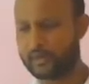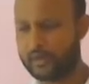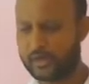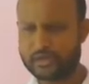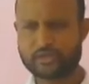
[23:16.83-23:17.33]

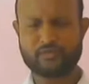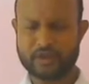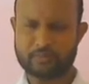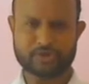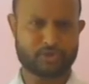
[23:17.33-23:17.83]
It is
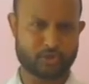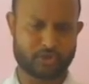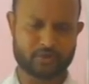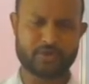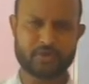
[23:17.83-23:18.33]
very much
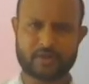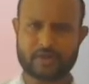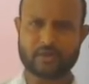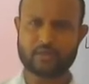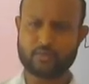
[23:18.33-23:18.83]
sure
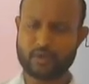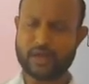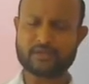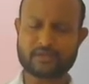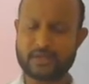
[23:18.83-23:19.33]
that we
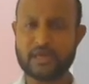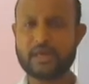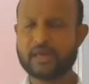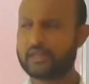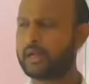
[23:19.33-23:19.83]
can see
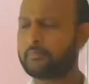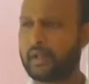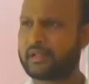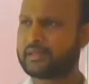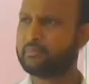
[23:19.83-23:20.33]
that
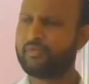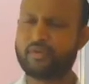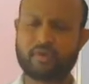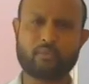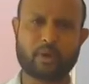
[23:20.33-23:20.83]
plants moving
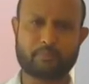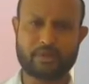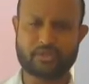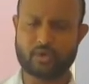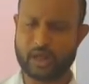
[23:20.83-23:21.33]
from one
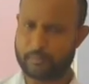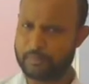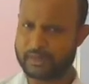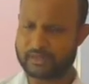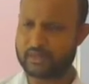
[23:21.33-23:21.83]
place to other
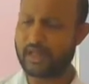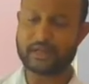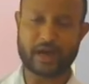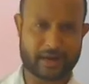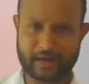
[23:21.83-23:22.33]
place like
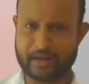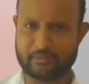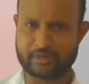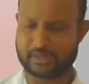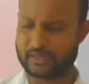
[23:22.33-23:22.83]
the other
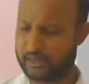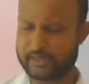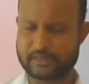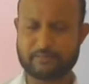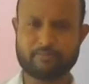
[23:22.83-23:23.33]
animals.
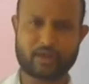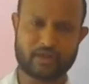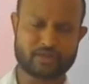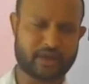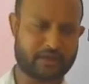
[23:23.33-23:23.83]
Yes, it
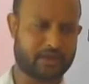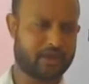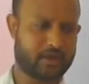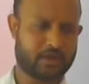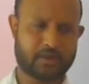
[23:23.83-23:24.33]
is right.
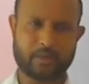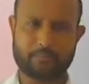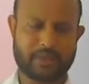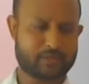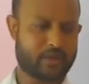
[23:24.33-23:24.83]
The
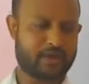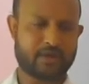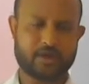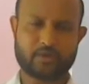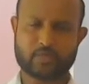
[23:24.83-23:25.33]
place where
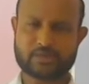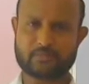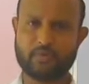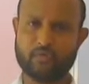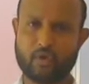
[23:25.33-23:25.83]
it was
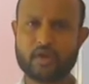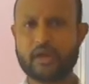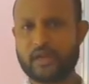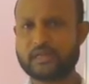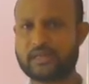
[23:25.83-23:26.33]
before,
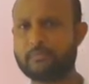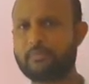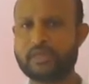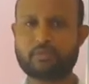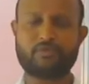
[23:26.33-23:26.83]
in the same
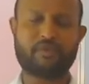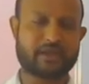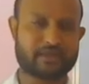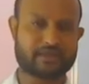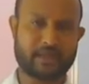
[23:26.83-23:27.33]
place we
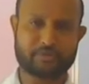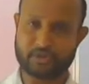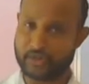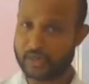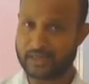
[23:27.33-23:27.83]
find the same
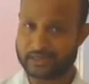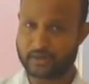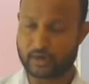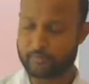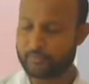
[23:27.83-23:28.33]
tree. Yes or
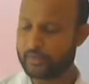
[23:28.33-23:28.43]
not?